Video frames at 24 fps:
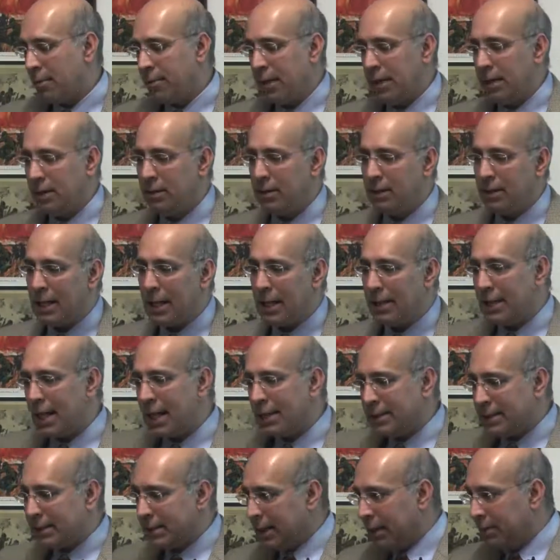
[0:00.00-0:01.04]
I mean that
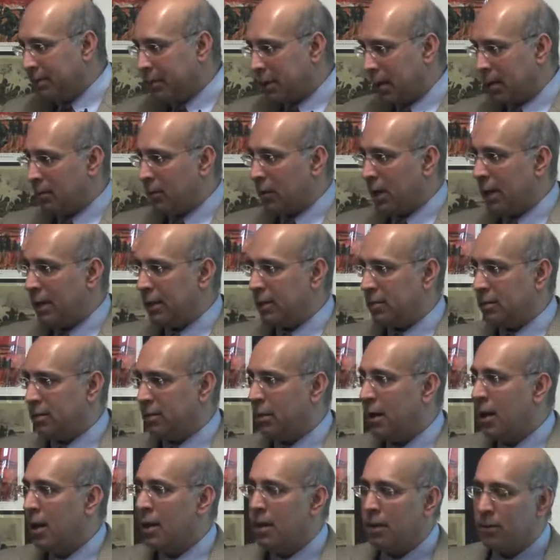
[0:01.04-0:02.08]
that's symptom, right?
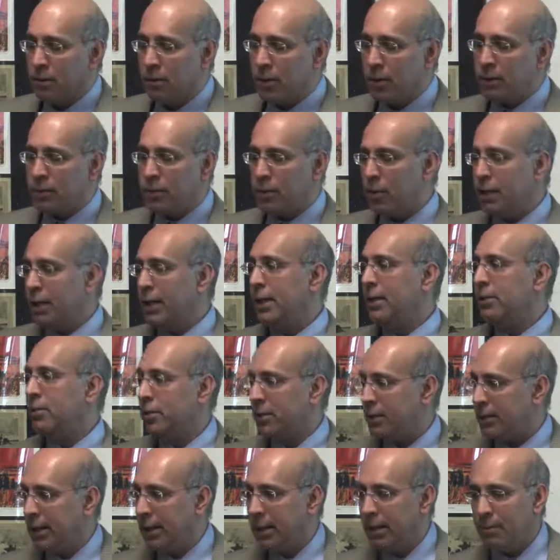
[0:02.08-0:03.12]
What's really
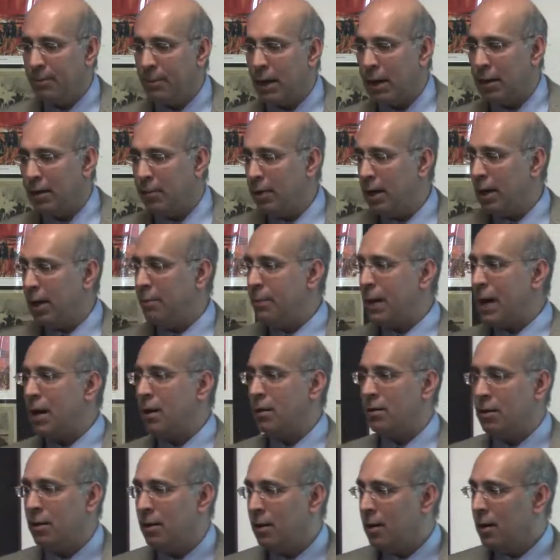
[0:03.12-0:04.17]
interesting, by the way,
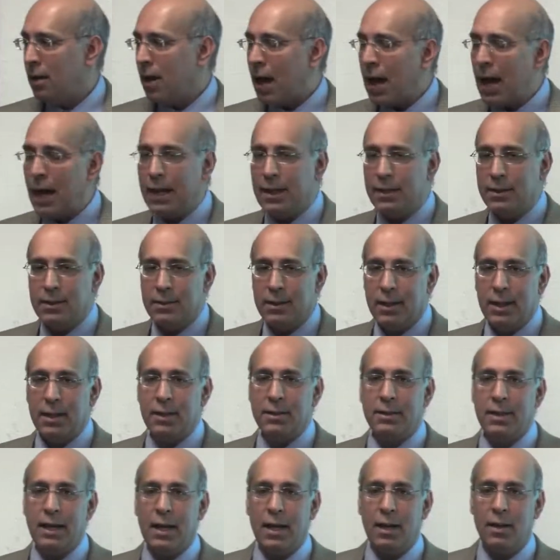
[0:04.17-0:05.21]
about eyes
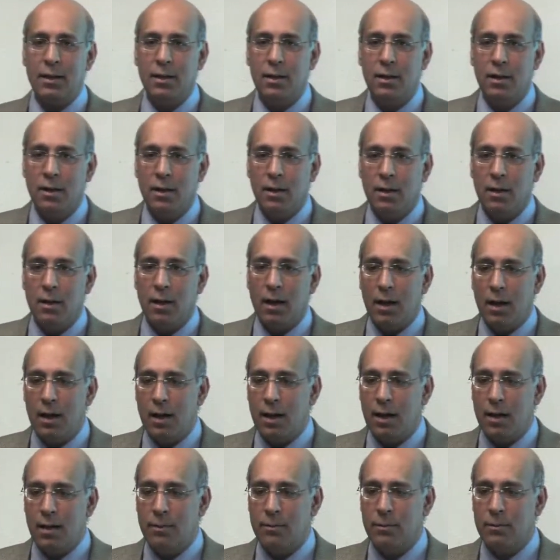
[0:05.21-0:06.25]
is that.
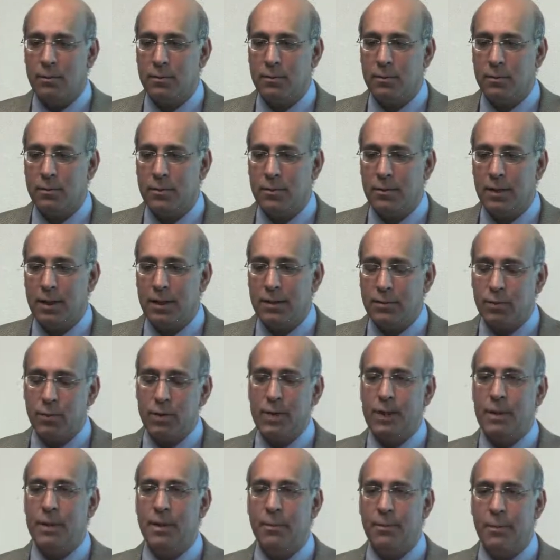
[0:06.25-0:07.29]
Um, it's
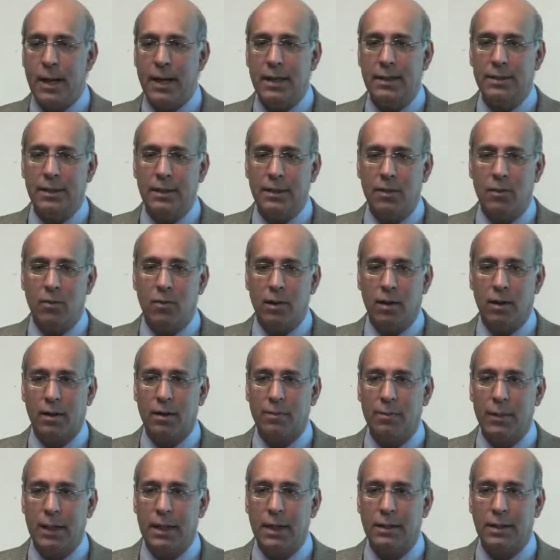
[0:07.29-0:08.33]
really an amazing
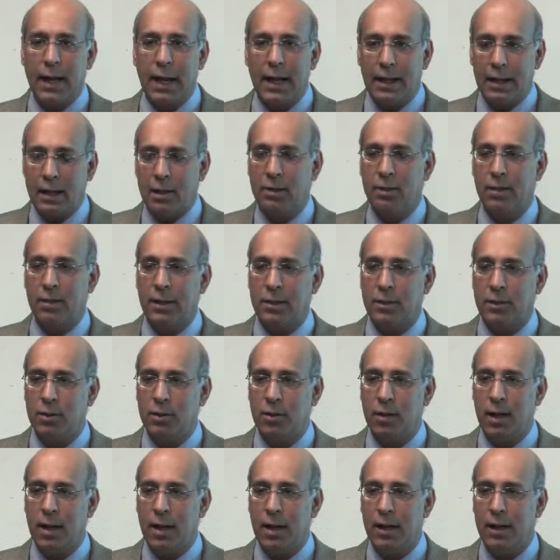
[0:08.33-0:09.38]
organ because I can look at
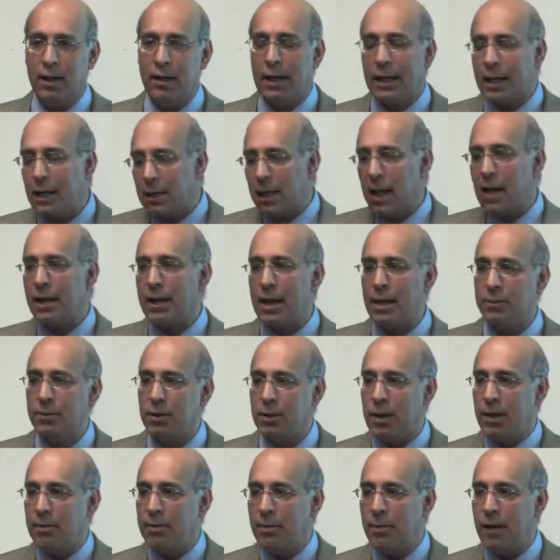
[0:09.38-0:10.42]
your eye. Like a lot of times you'll
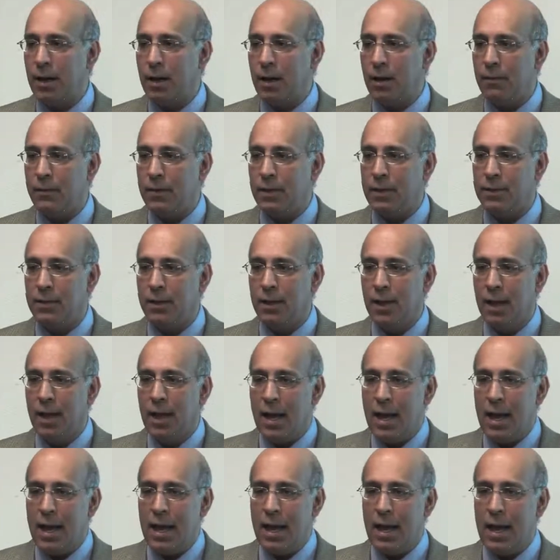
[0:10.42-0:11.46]
come to my office
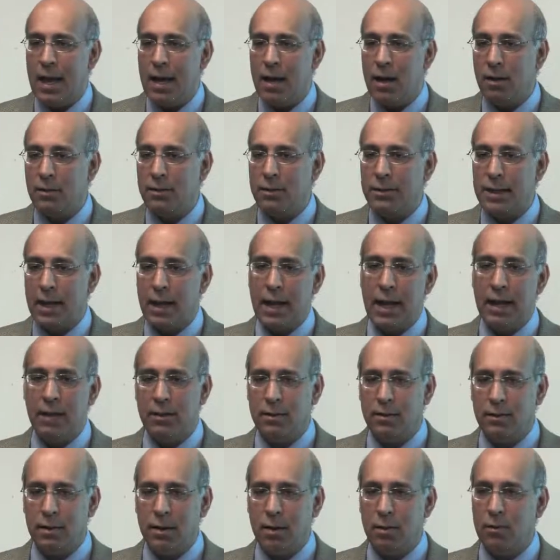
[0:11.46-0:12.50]
and I'll just say, hey,
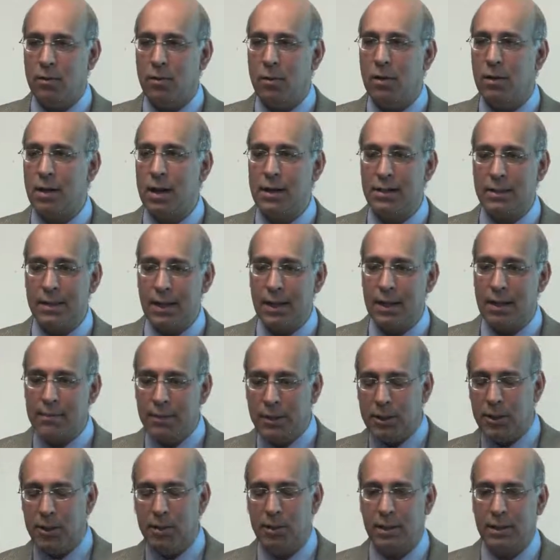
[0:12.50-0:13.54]
you know, hold on a second, let
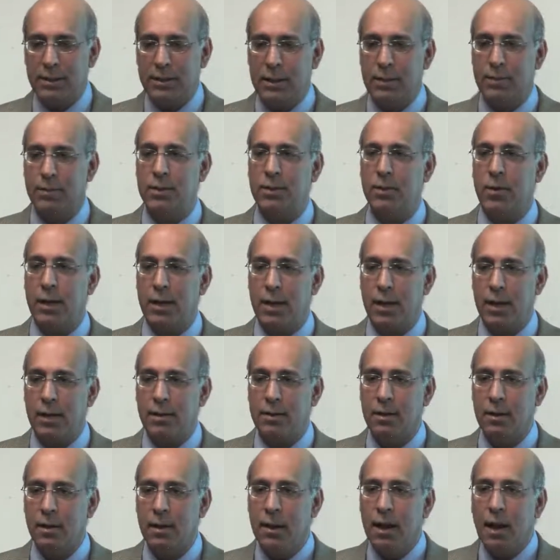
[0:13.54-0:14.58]
me just look and see what's going on.